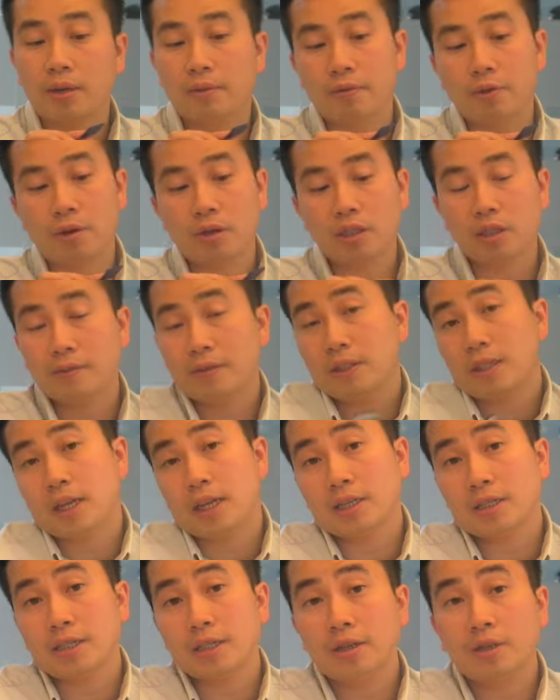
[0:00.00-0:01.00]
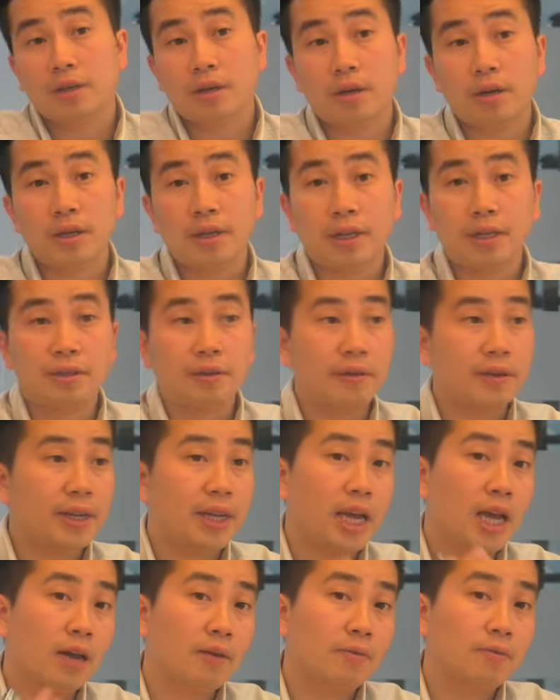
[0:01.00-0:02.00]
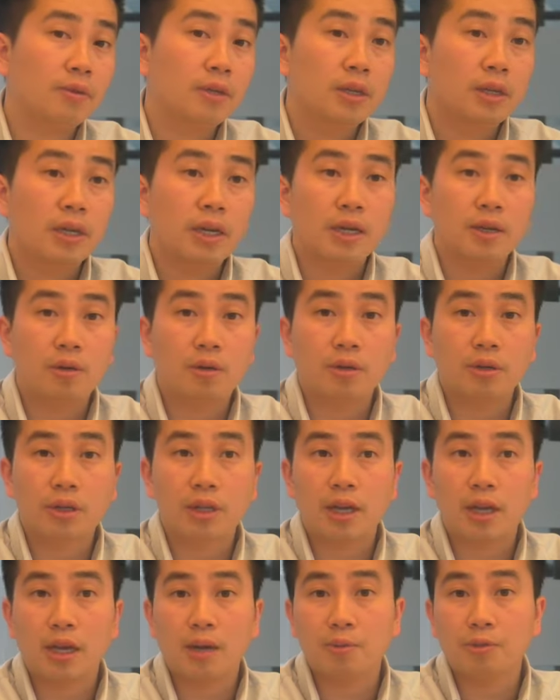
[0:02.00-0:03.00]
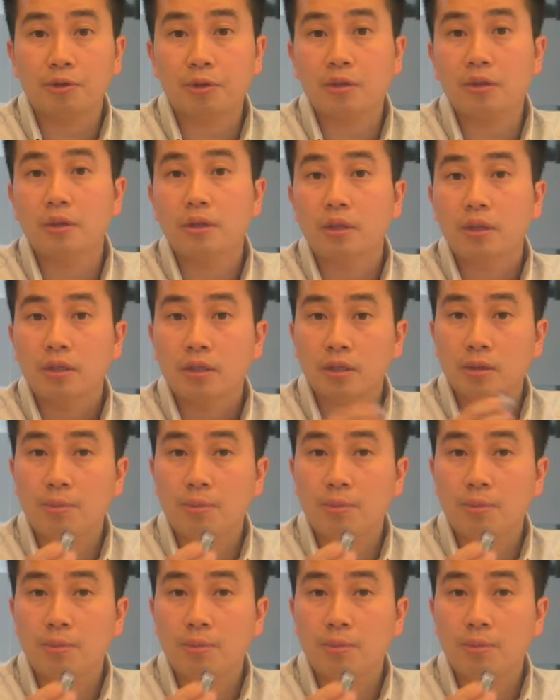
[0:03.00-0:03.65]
And of course, if it's an SD card and you already have an older camera,